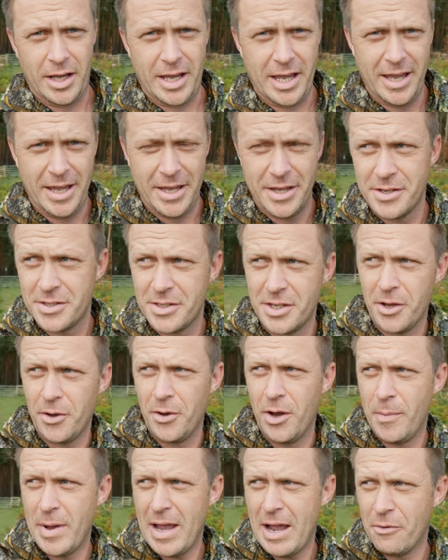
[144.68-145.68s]
Okay,
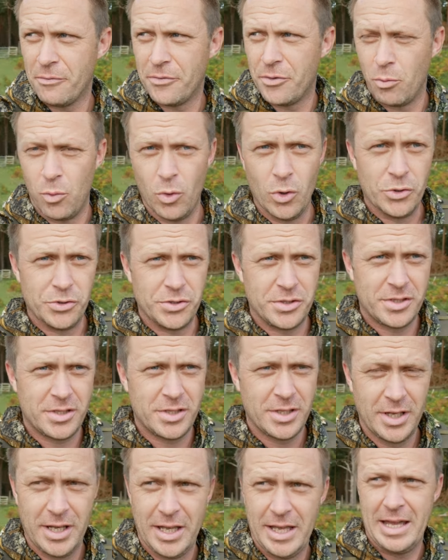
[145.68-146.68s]
so I'm out of the
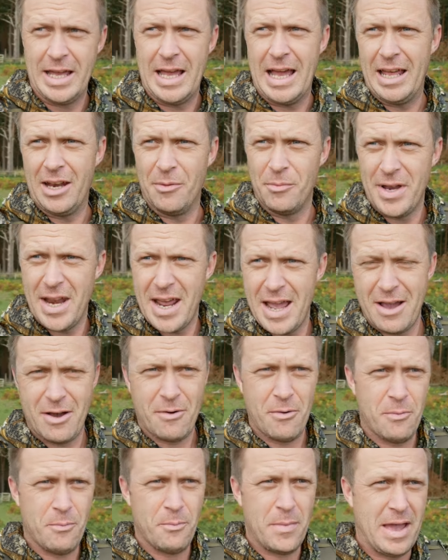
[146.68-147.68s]
woods and I'm
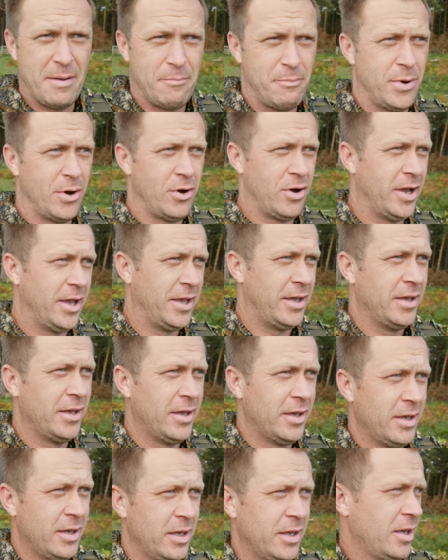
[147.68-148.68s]
now met by
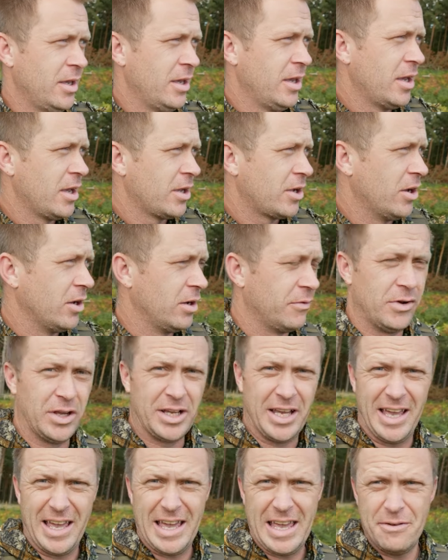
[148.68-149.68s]
kind of
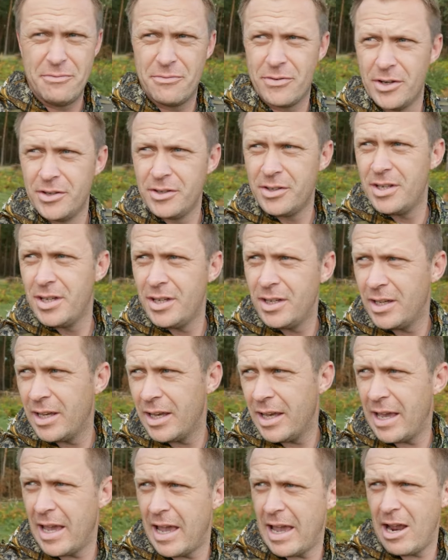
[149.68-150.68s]
like a heathland
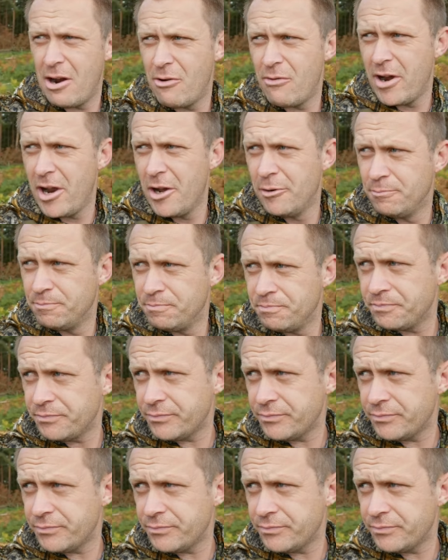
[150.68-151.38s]
area.